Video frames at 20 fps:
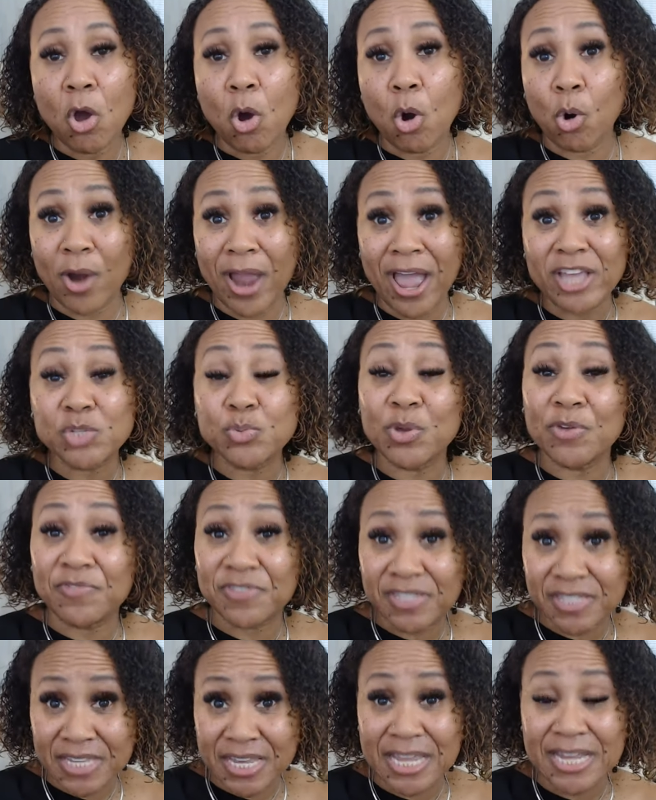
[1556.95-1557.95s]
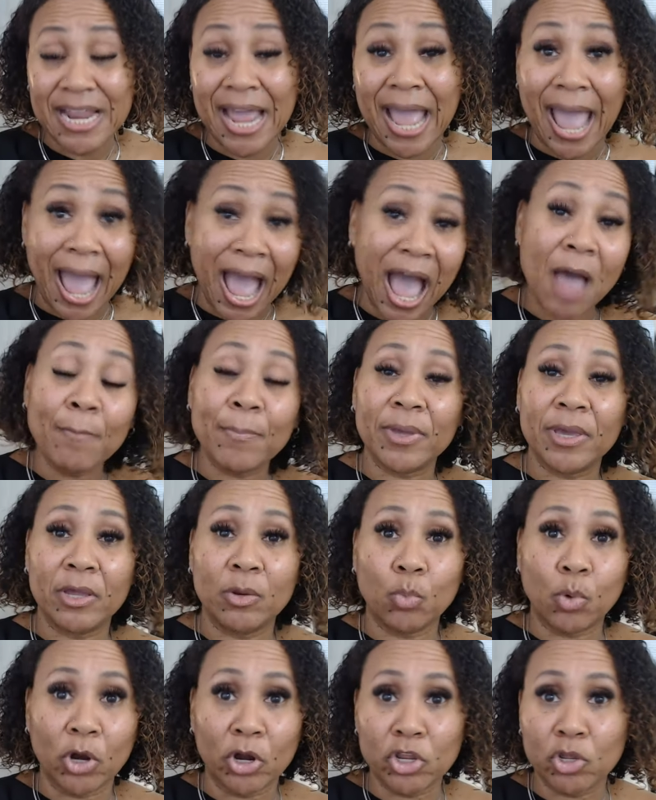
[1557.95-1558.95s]
or as we've seen
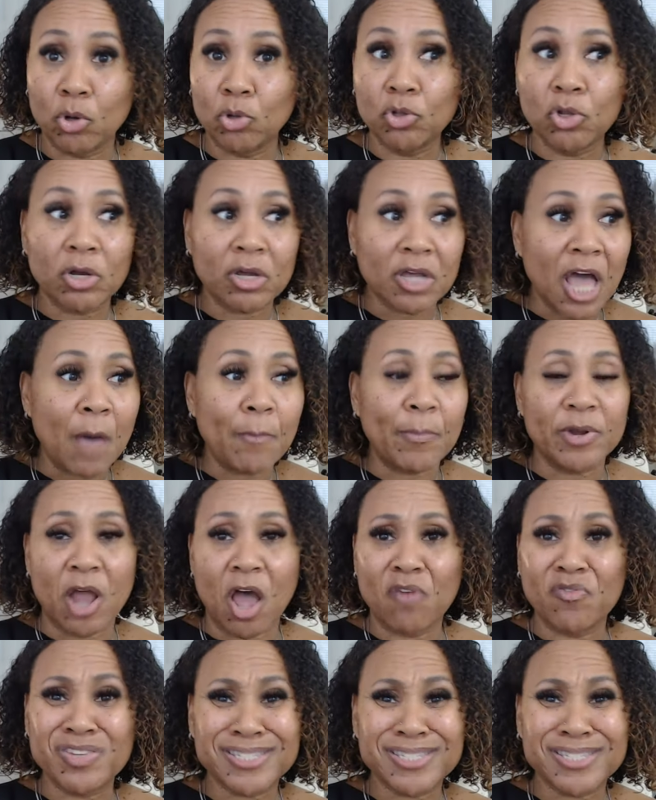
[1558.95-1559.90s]
happen where you'll look up and all